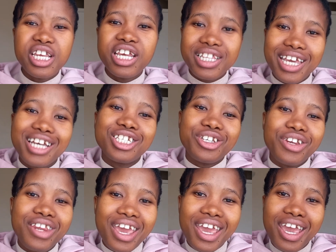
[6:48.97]
textured
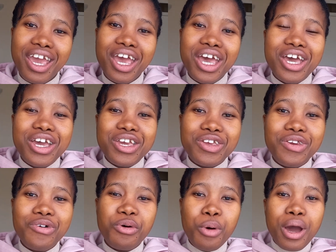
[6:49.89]
hair,
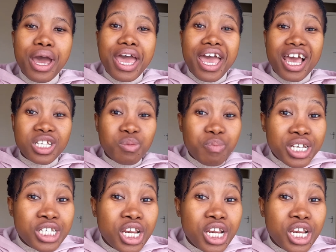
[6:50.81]
especially